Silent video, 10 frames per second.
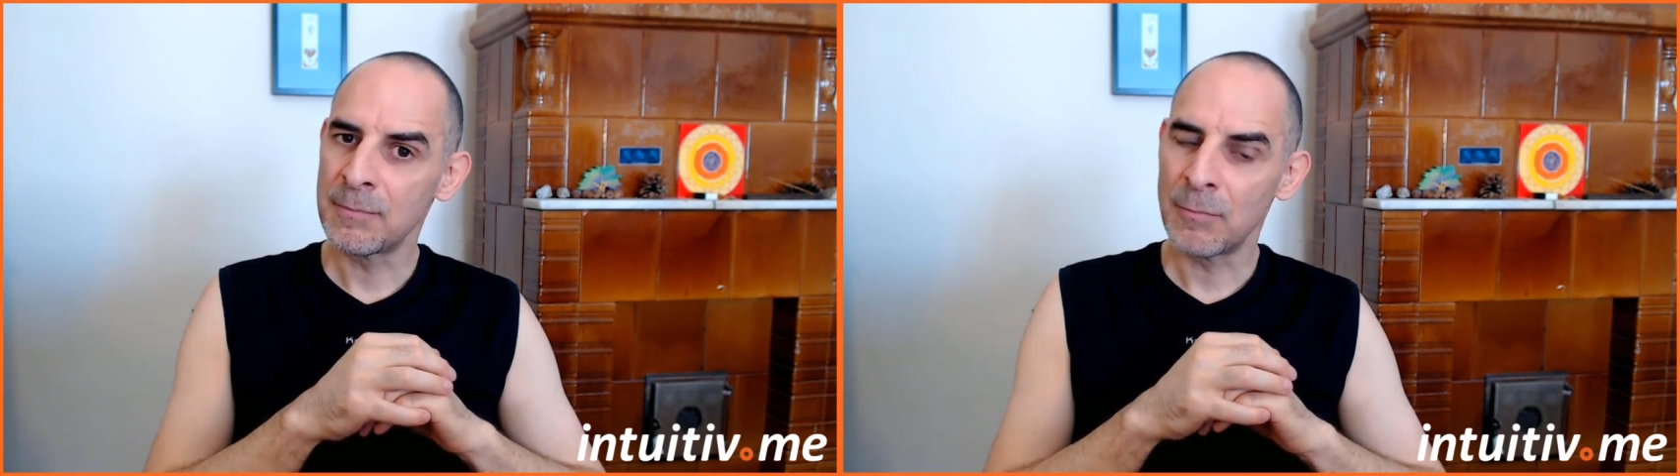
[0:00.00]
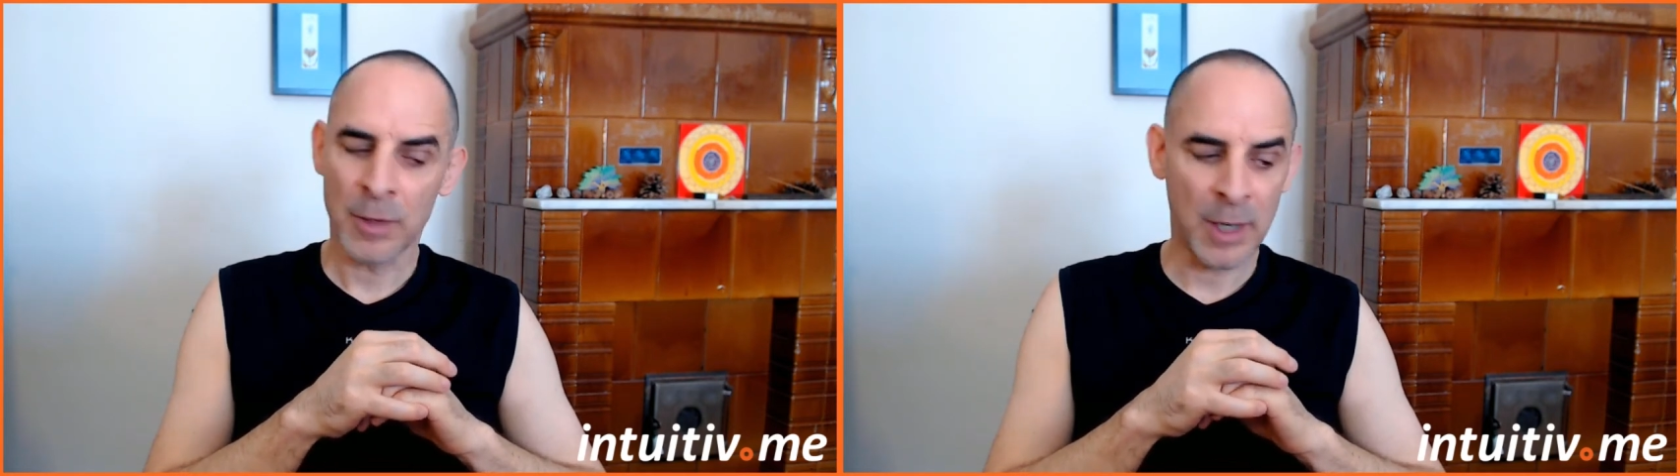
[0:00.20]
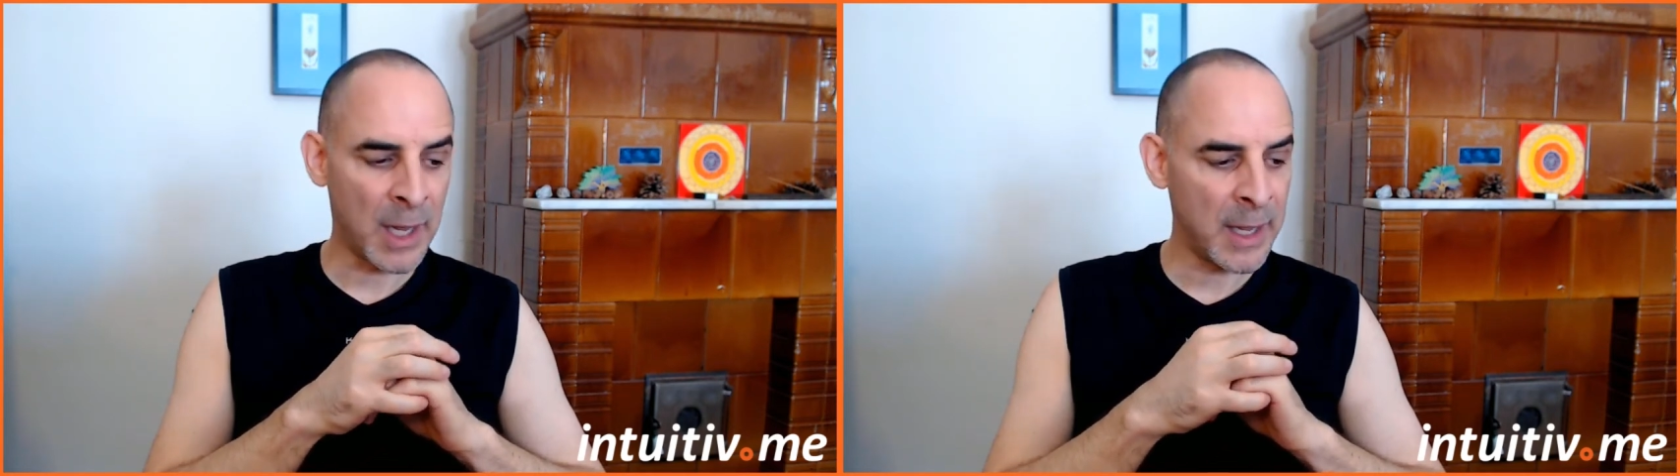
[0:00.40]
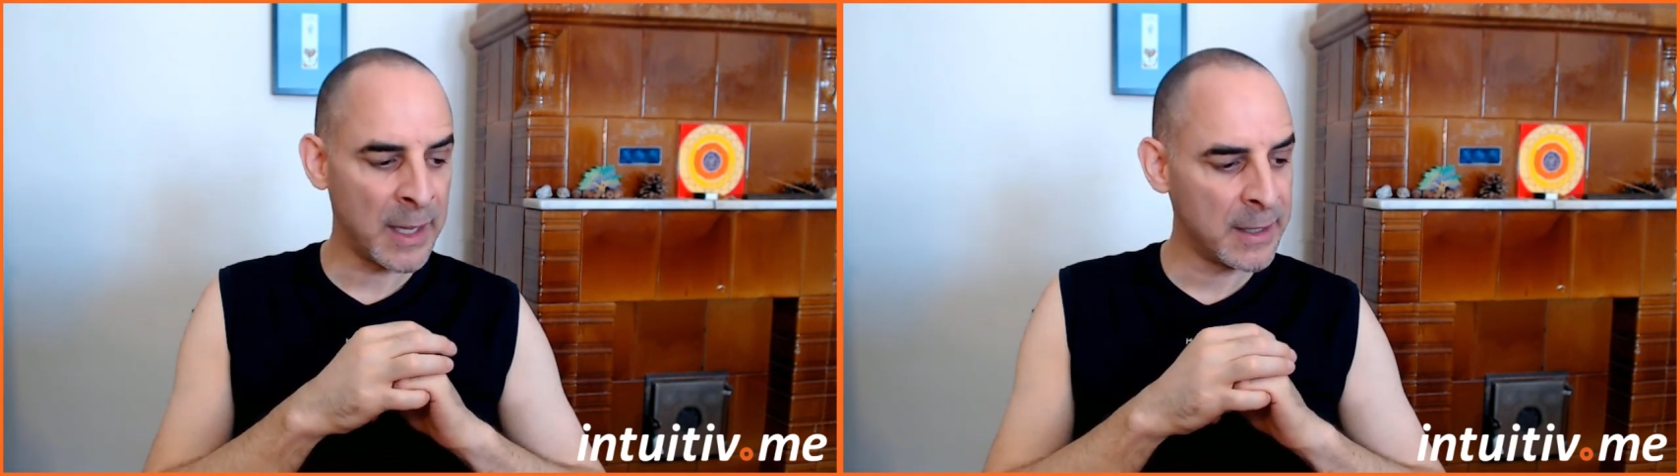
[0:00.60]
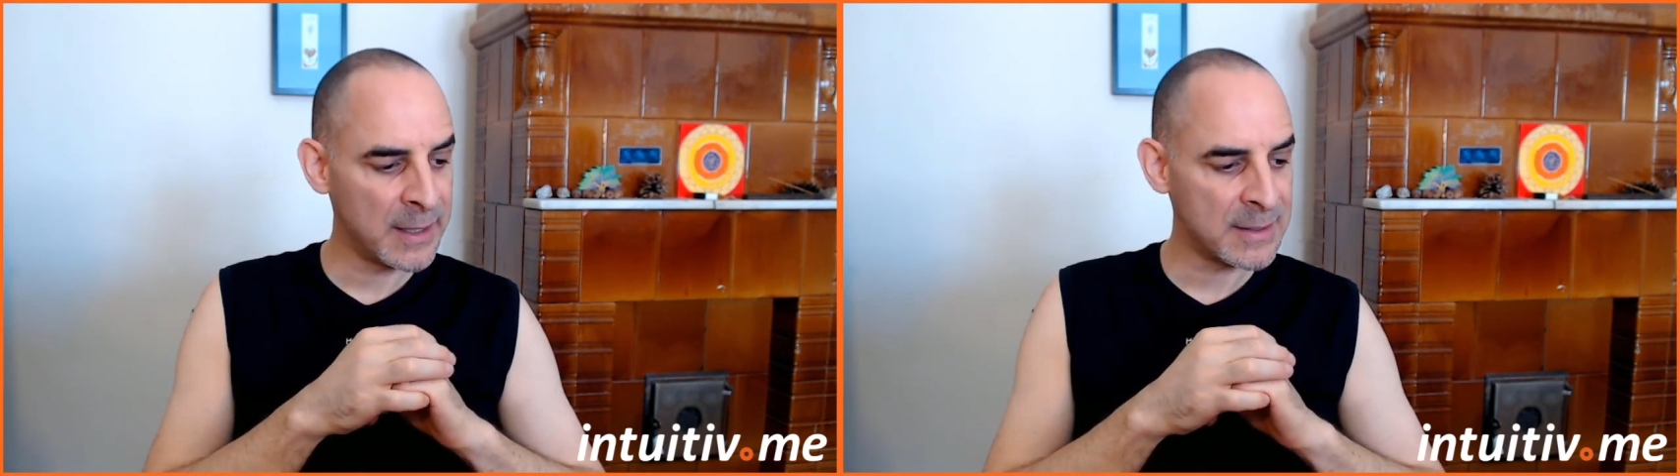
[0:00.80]
When I
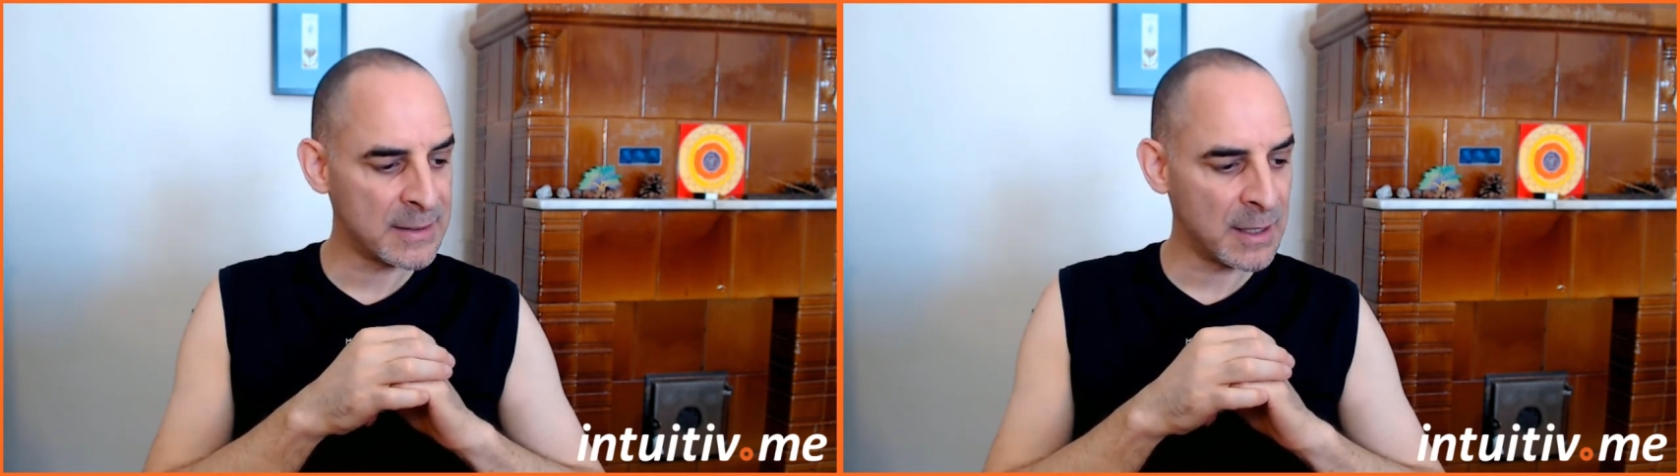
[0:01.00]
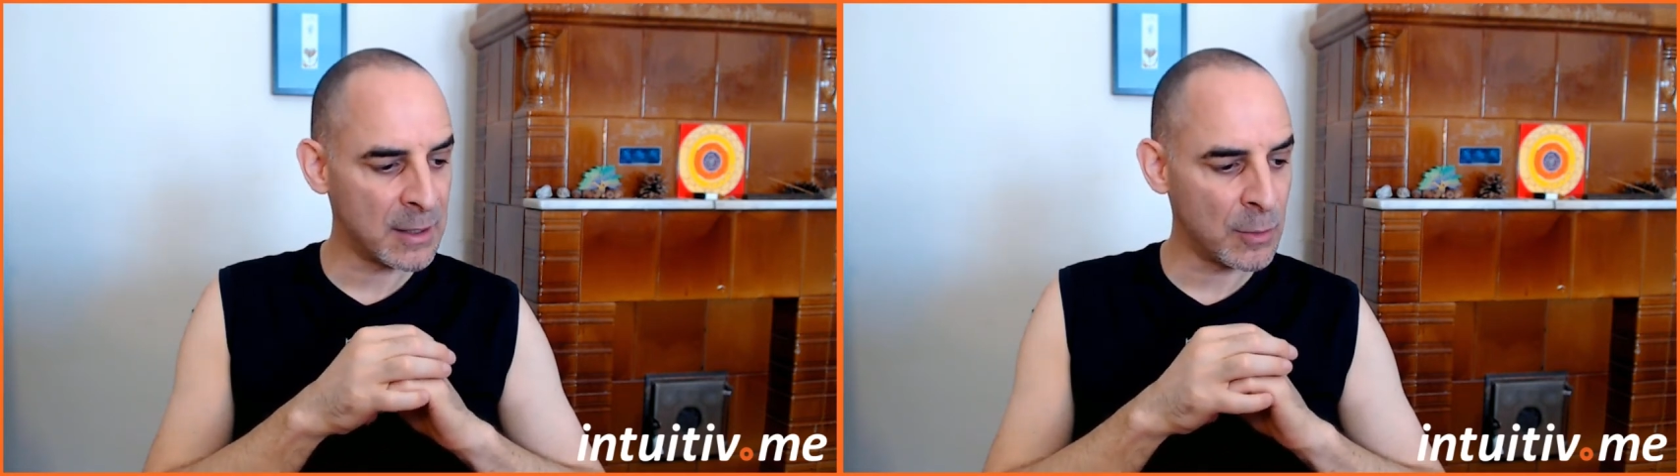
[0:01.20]
get stuck,